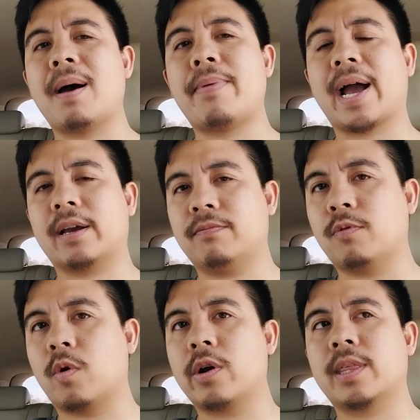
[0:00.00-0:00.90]
back and
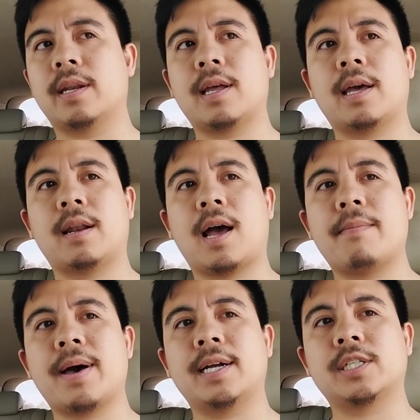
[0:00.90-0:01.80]
forth, and I
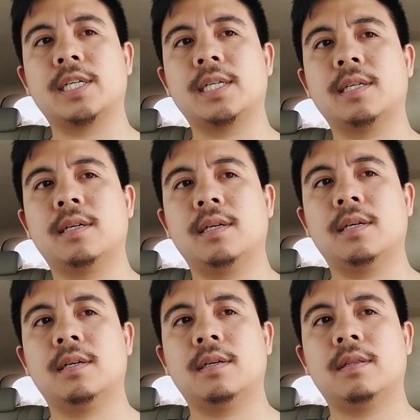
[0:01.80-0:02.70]
imagine
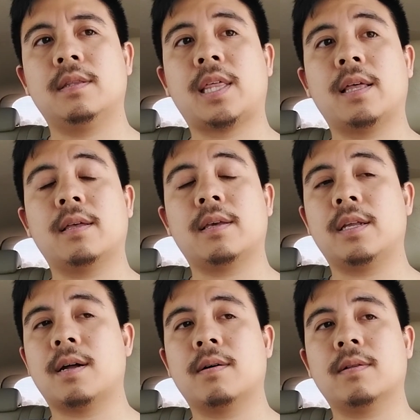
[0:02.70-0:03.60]
that,
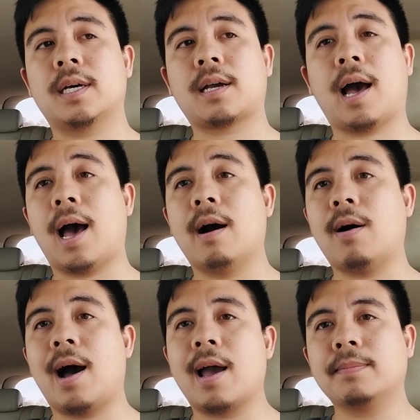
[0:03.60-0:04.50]
like
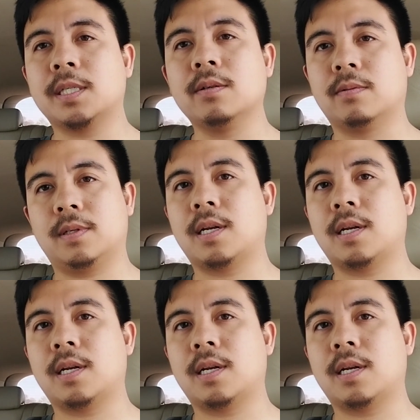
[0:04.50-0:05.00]
I am too,